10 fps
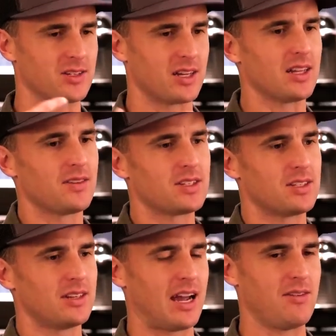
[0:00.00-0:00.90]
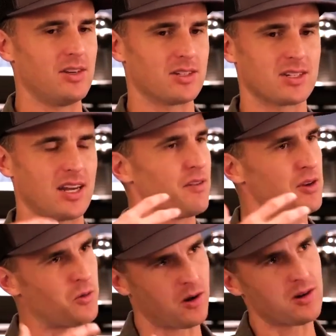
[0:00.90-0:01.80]
So I'd love to have you just say a
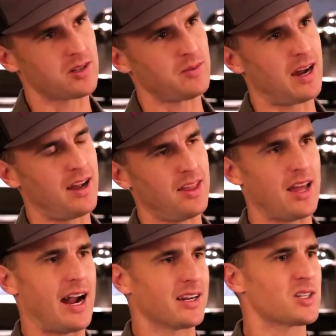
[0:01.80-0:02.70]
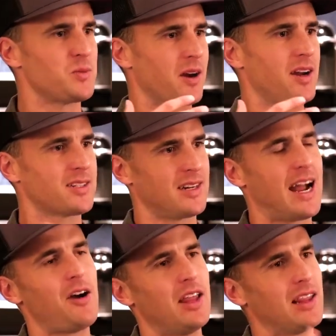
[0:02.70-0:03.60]
few words about that experience and
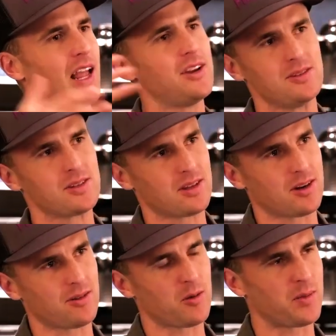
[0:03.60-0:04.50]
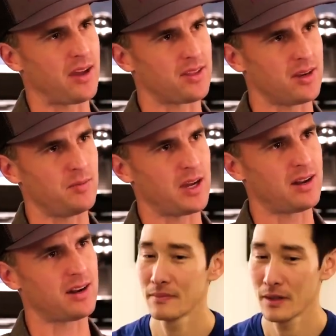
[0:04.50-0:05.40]
how it led you to the career path that you've been
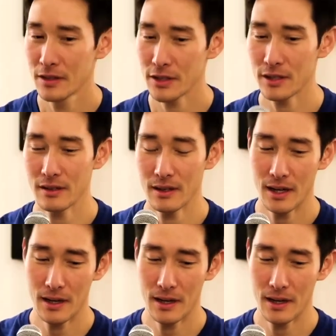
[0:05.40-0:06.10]
on. Sure.